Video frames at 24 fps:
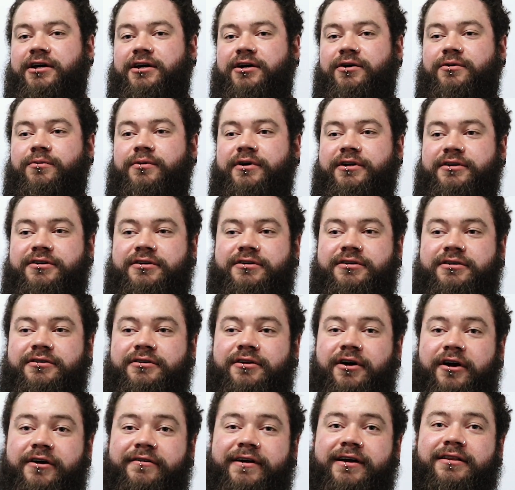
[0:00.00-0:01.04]
which
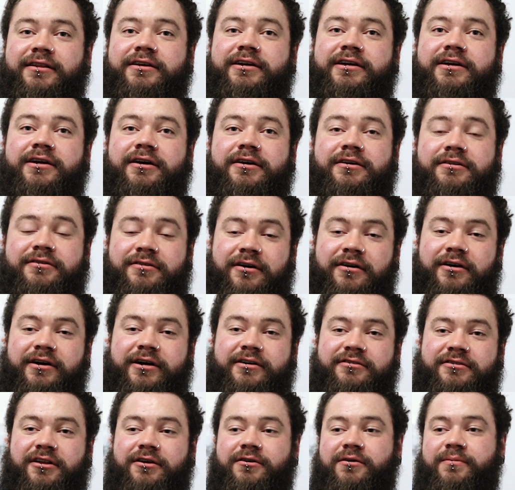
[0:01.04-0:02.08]
directly
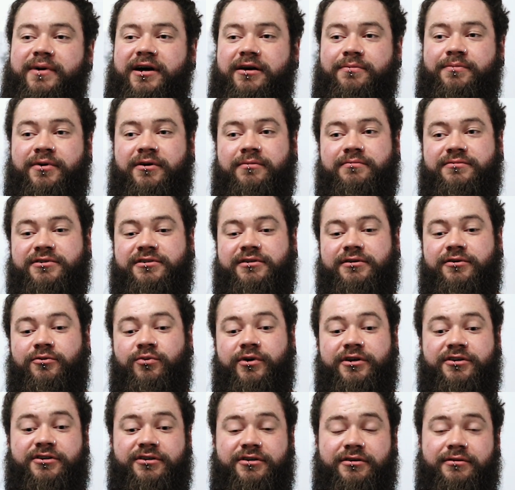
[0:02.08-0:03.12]
targets lower back pumps,
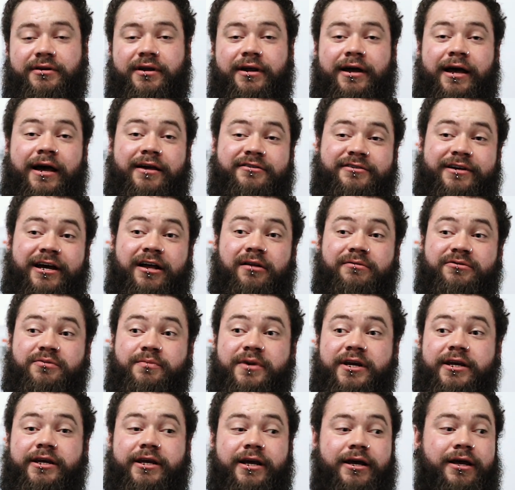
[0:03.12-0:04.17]
which has helped
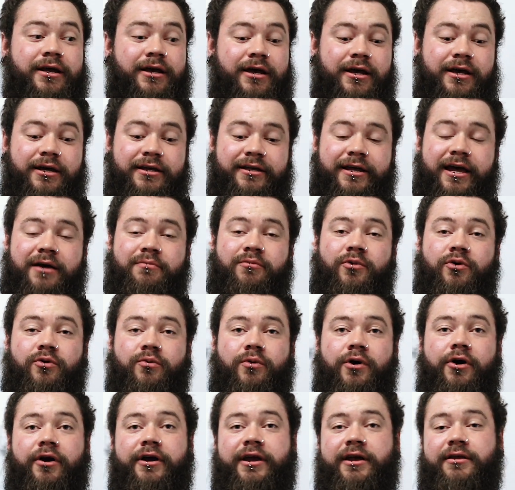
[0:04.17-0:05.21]
me get more
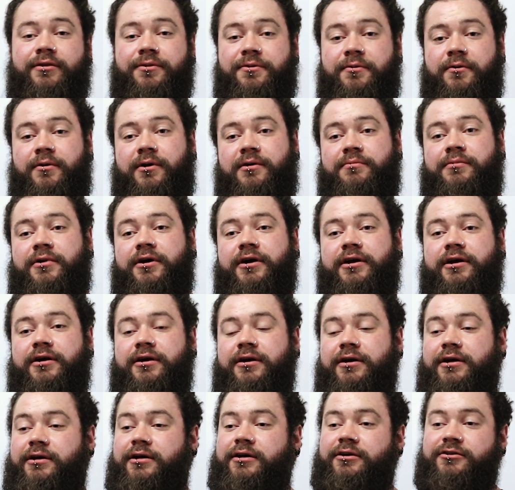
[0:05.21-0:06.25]
work in throughout my
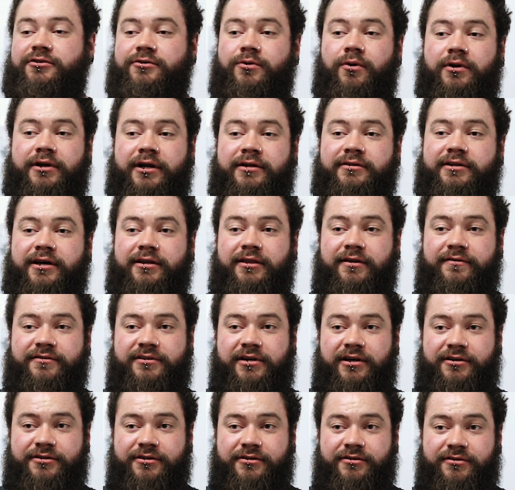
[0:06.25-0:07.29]
squat and deadlift
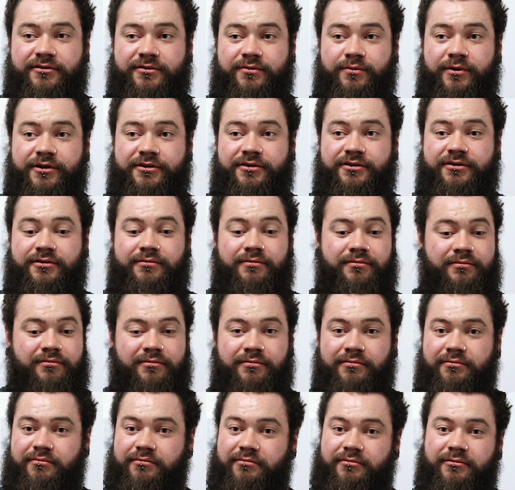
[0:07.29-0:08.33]
sessions, which
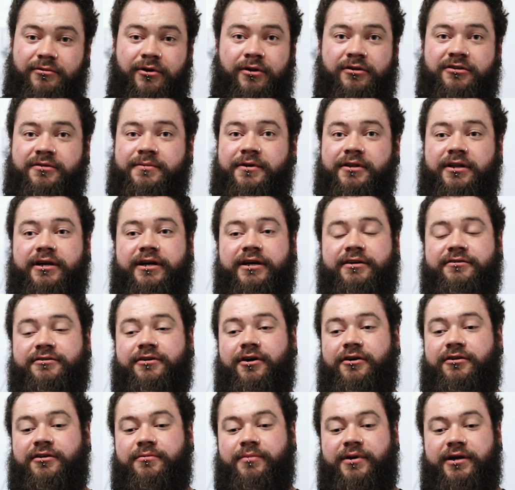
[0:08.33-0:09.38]
ultimately is
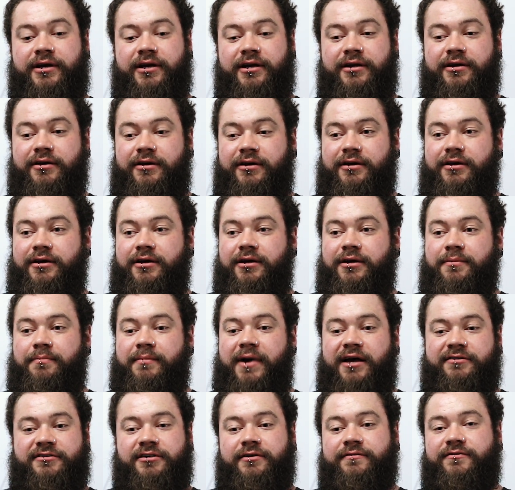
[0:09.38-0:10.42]
going to be
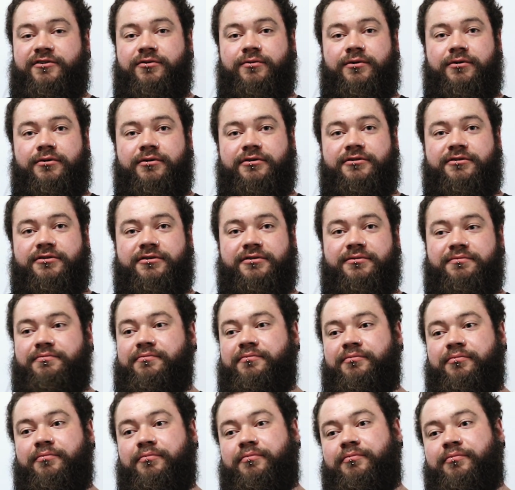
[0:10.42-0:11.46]
massive towards
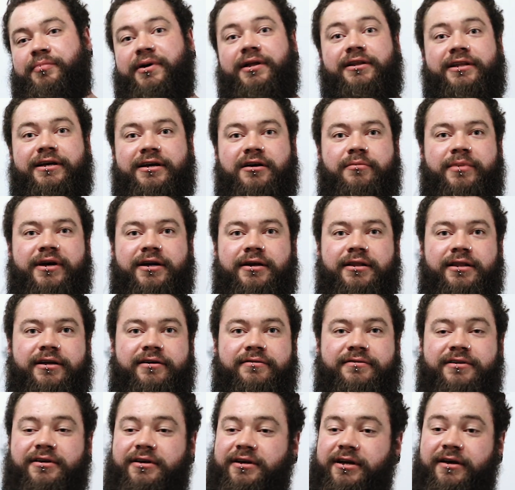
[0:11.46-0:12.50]
building a bigger
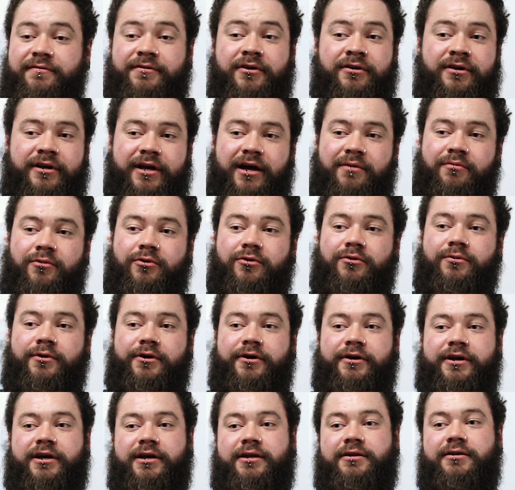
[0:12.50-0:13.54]
lift. If you can get more
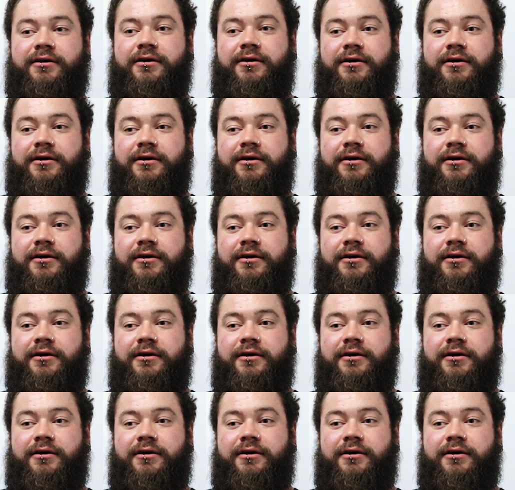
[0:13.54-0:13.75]
work in